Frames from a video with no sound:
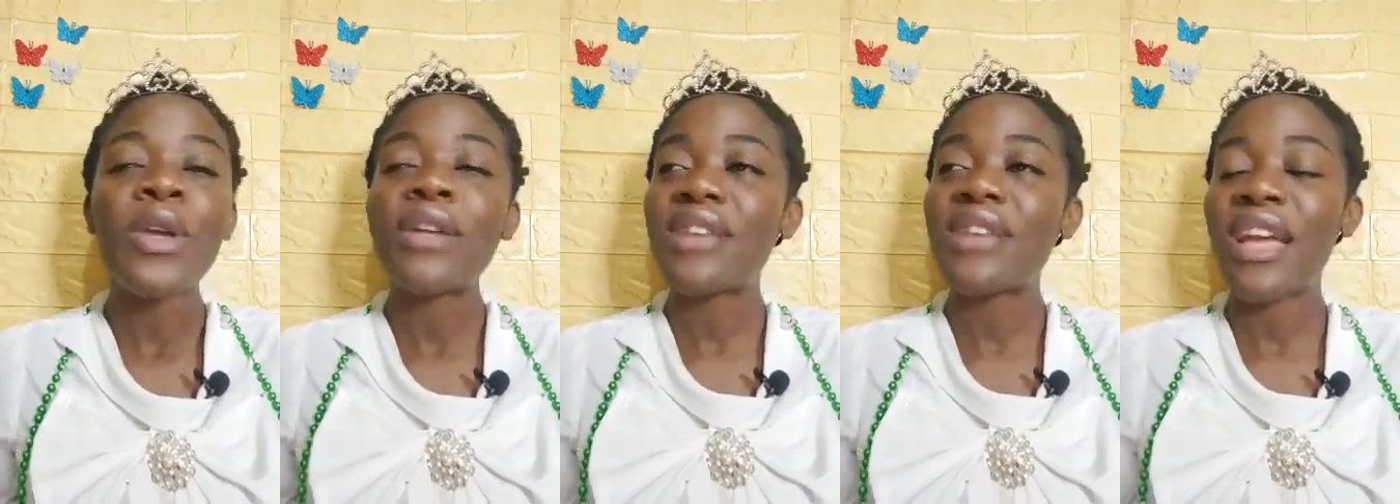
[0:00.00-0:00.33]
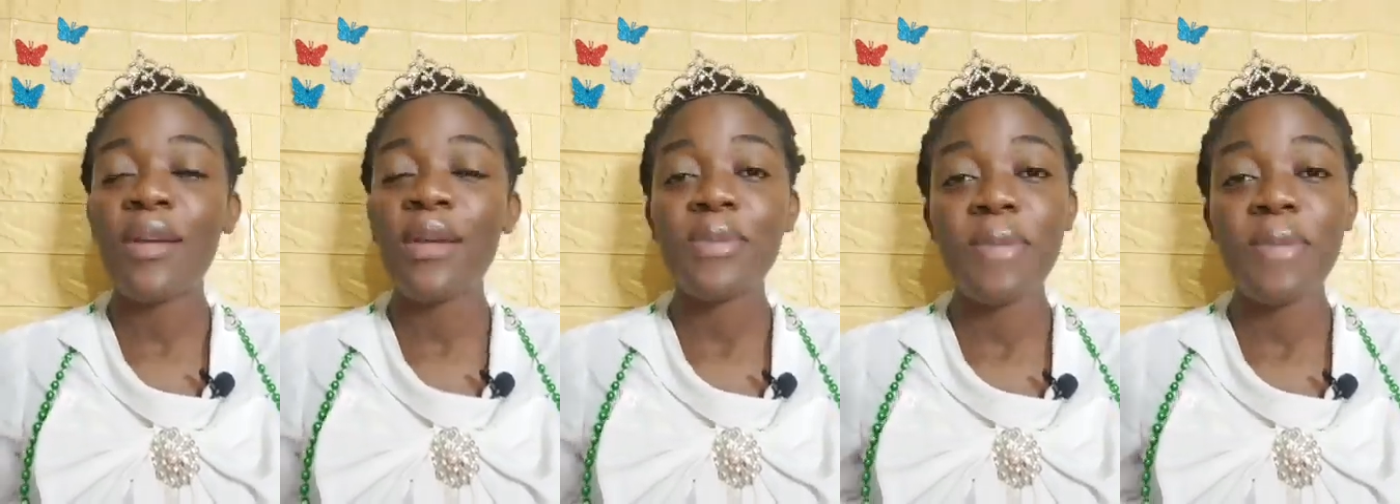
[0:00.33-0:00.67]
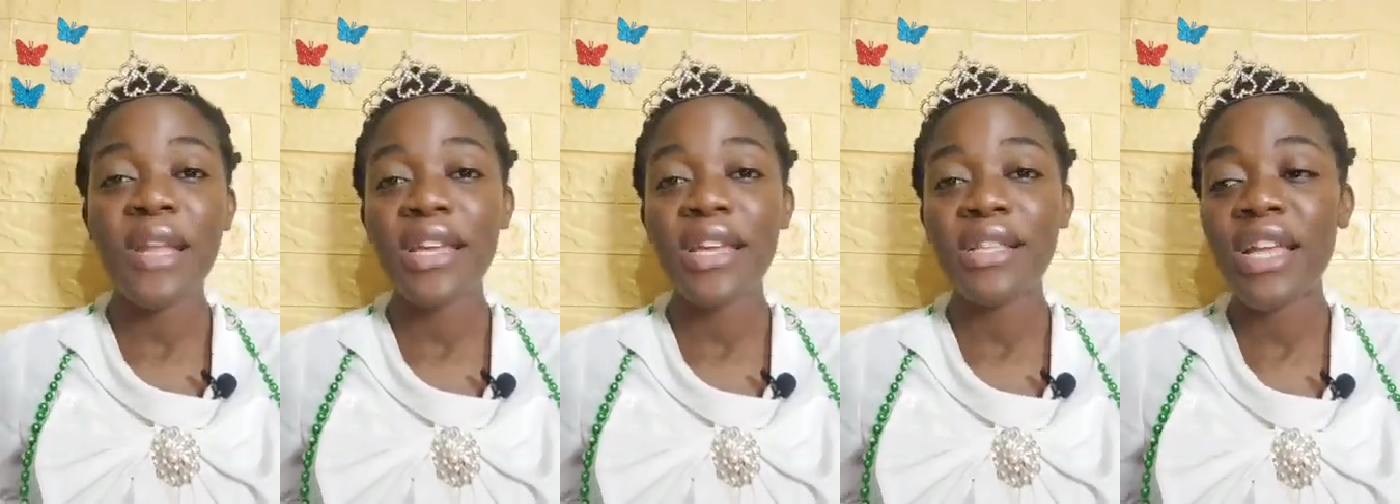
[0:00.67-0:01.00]
to end up
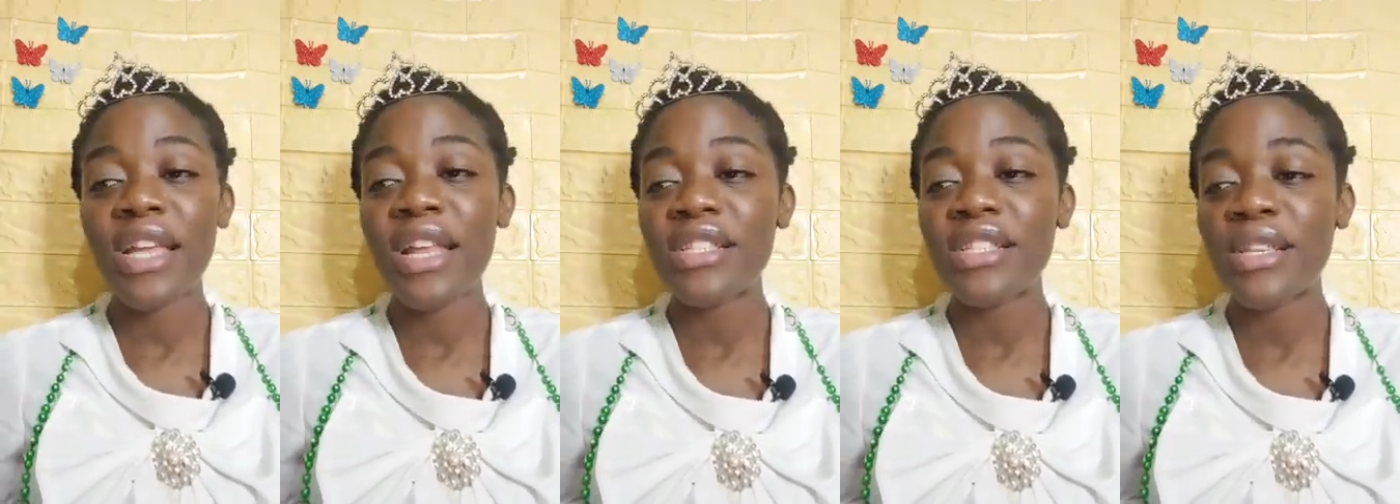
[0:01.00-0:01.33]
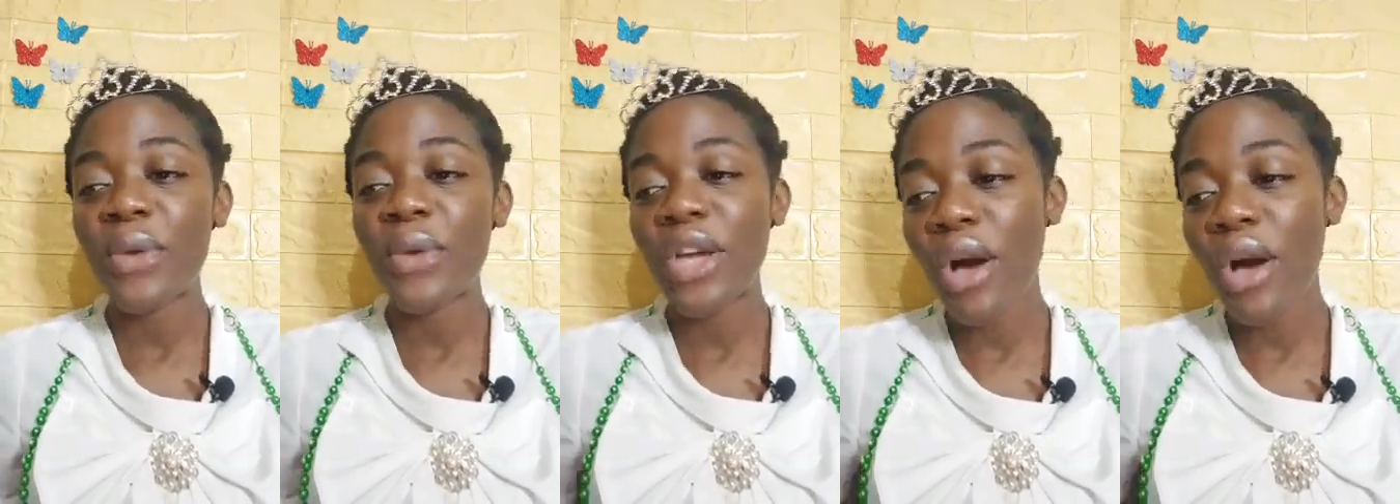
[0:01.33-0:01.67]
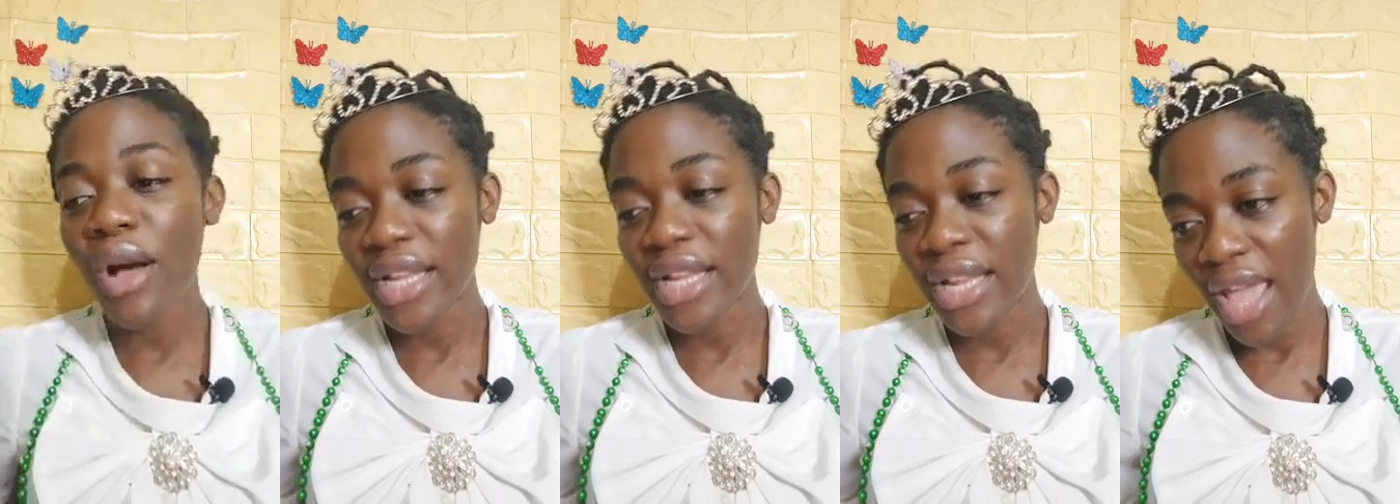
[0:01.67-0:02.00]
spending eternity with
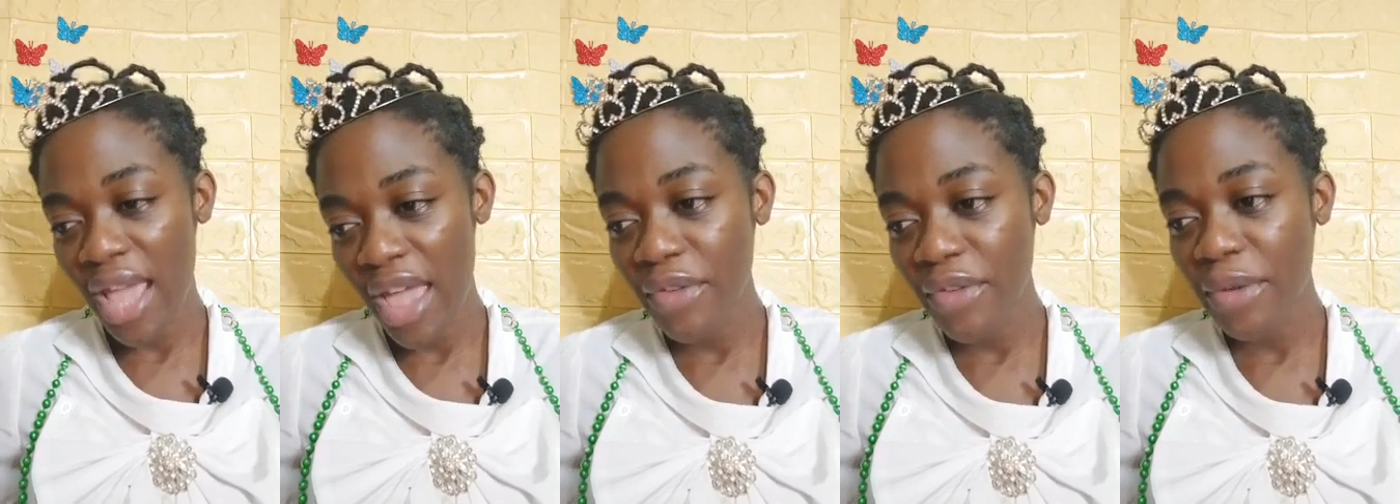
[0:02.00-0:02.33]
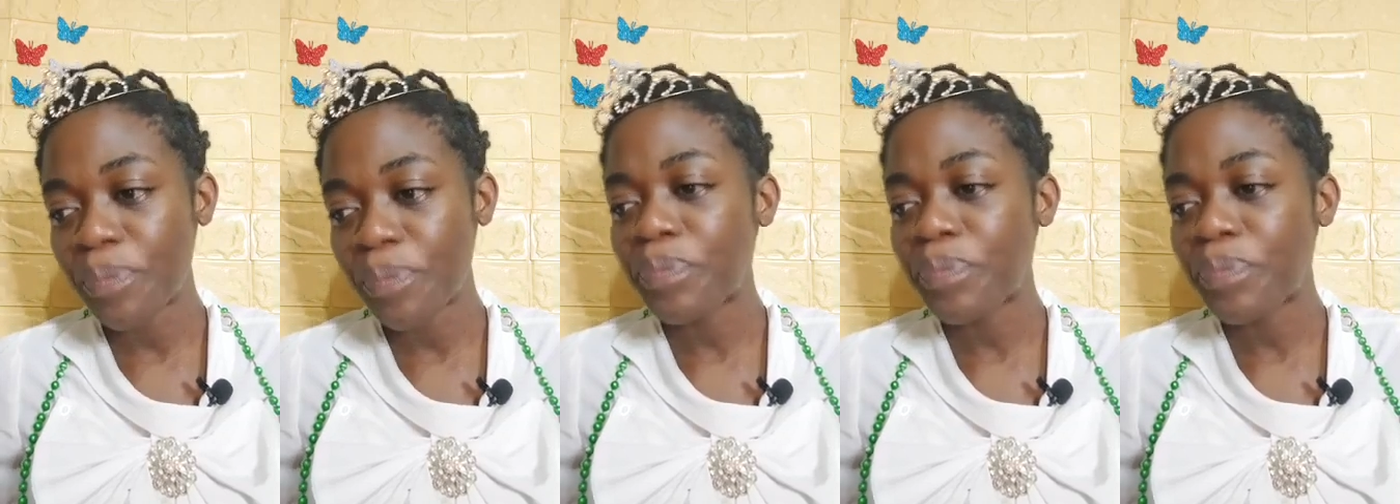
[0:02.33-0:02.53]
God in heaven.